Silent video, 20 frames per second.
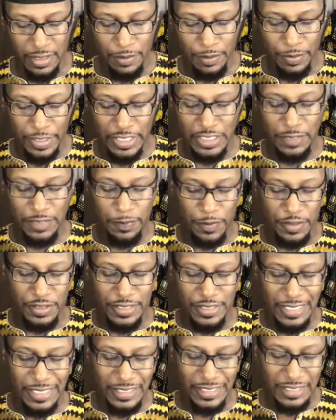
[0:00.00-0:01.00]
but his
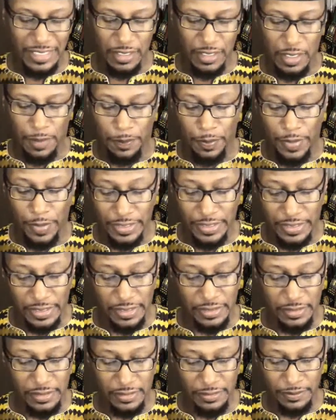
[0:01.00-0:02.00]
persistent
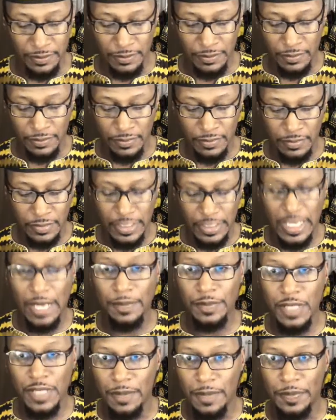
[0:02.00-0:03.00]
apprentice
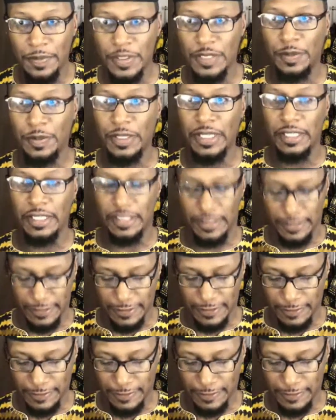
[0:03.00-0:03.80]
kept up his pleas.